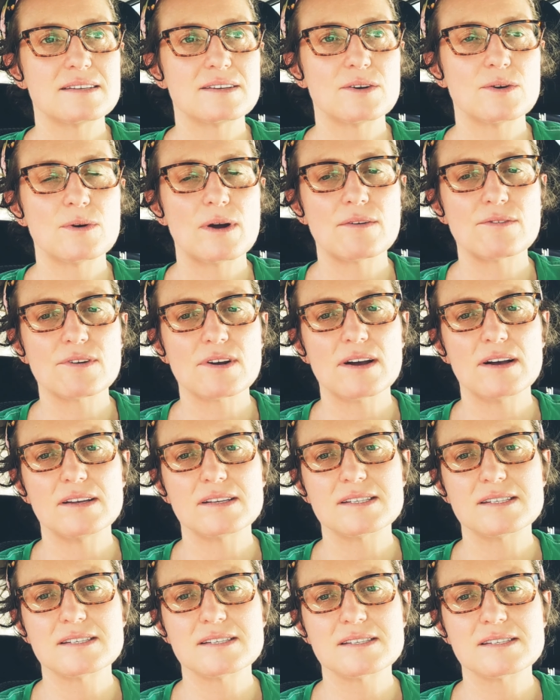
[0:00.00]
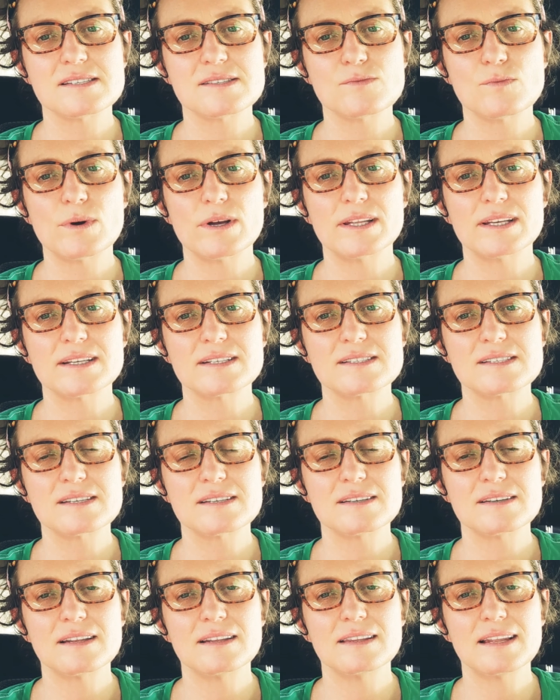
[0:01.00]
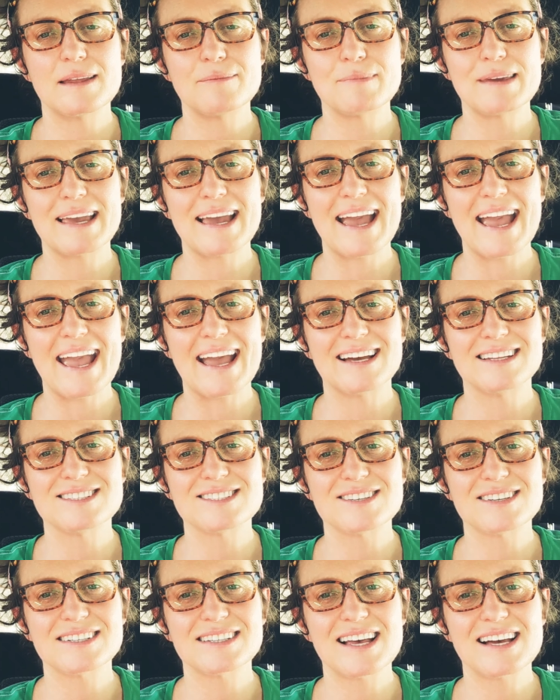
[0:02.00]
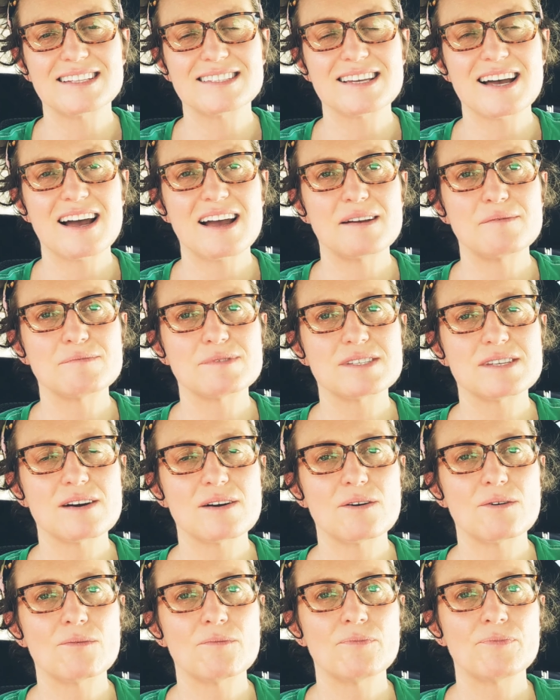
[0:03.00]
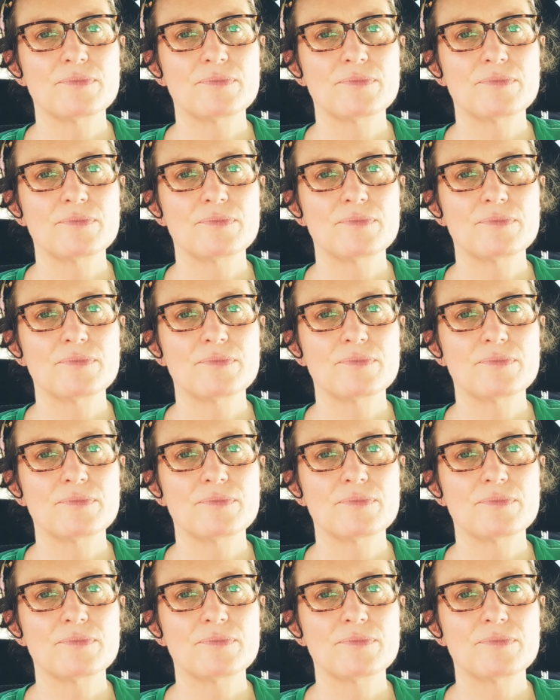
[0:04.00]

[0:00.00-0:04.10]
whoever else is willing to lend me a hand during that time. So